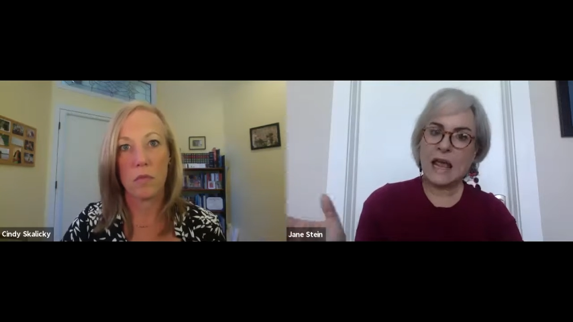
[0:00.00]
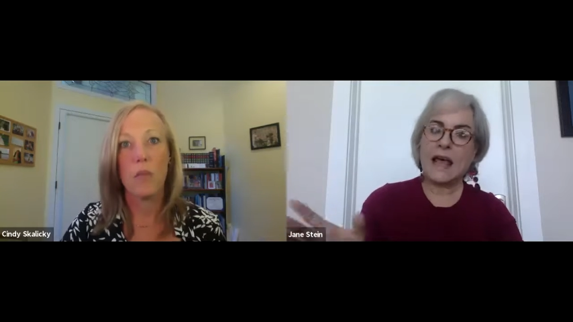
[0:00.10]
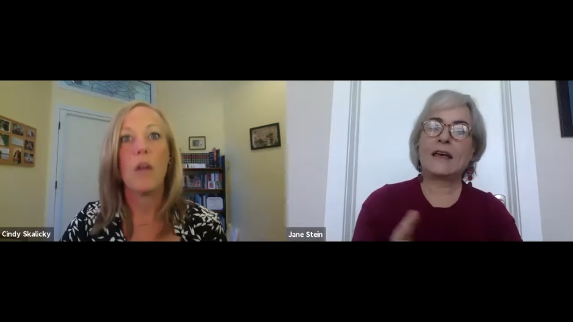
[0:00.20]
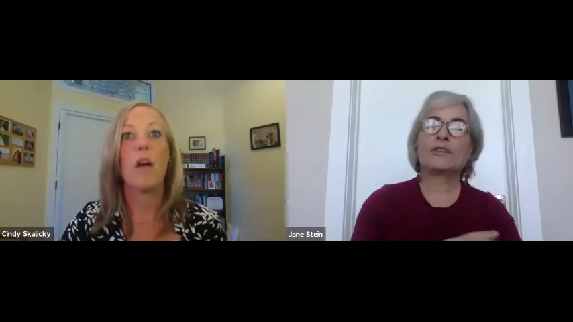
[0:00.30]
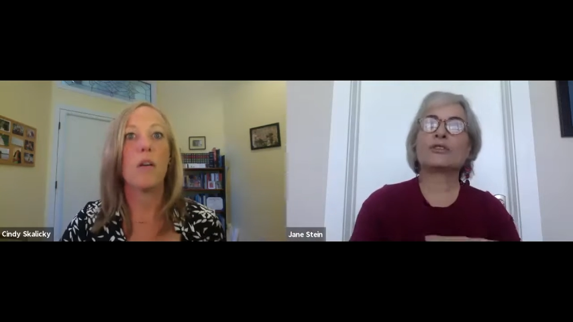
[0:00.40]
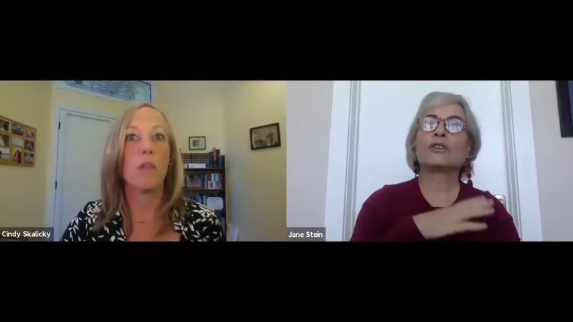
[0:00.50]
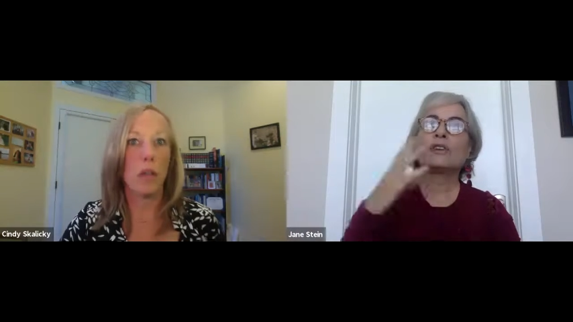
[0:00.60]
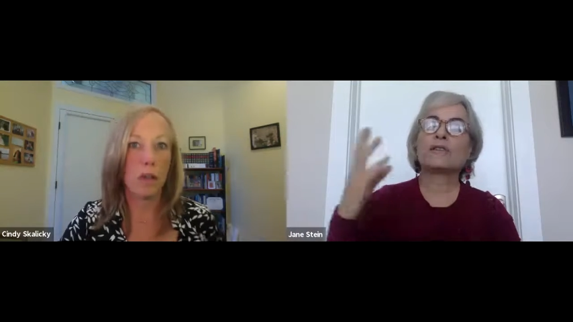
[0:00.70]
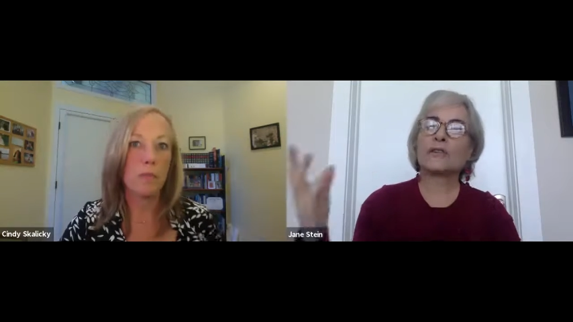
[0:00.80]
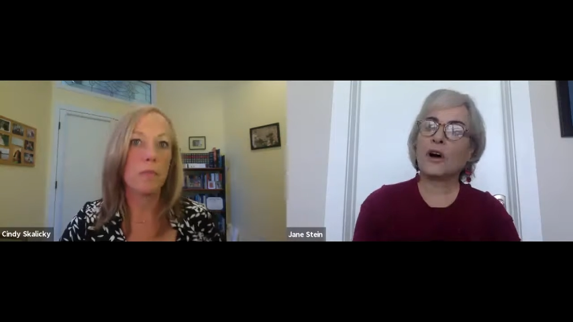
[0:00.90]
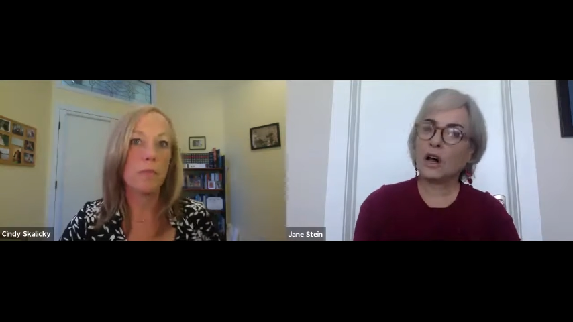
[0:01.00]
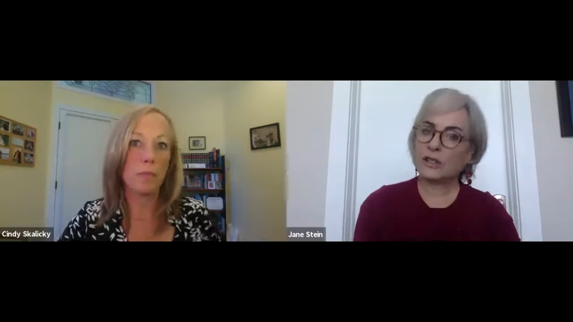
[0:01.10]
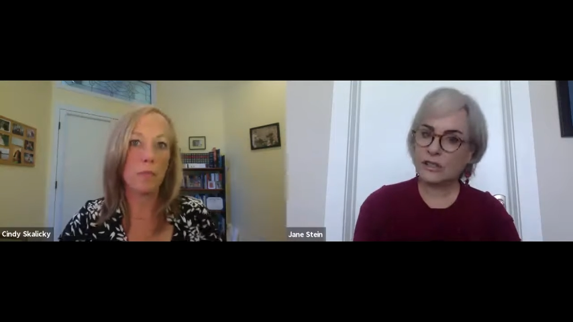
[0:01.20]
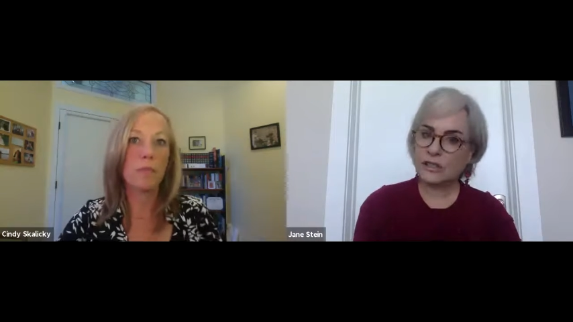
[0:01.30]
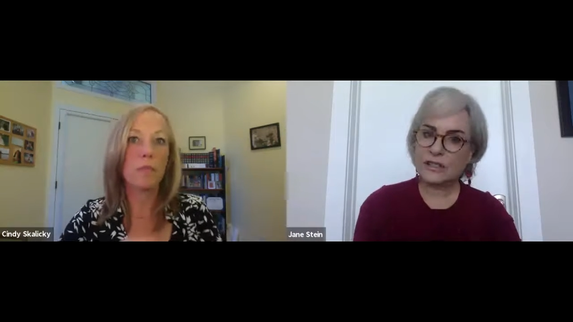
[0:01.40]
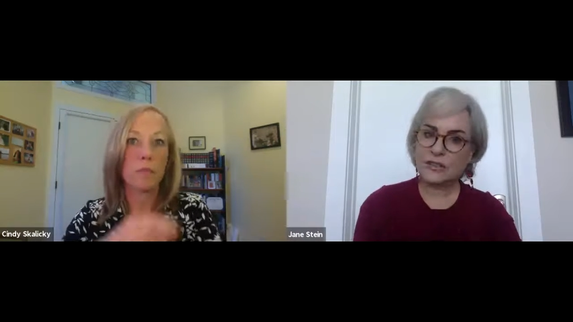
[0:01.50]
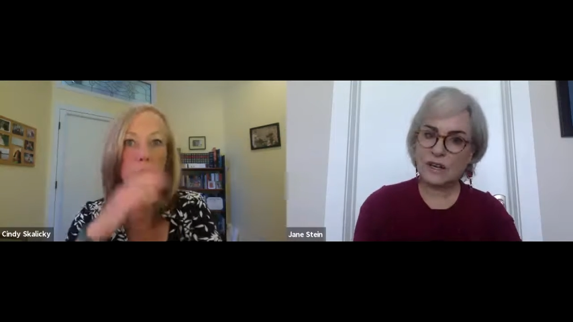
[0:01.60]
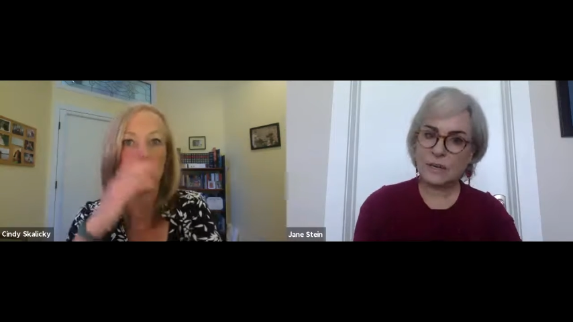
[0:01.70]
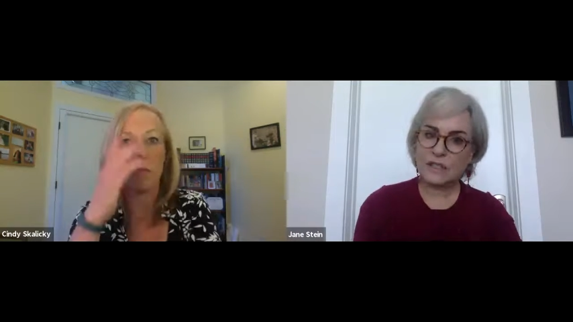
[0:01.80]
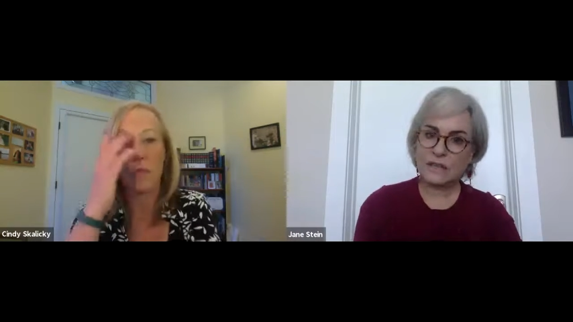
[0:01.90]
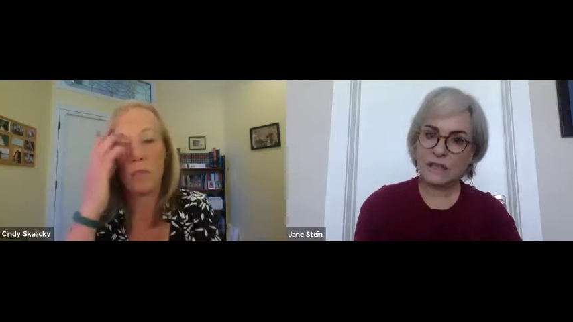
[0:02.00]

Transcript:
Speaker 1: and they're looking for alternate streams of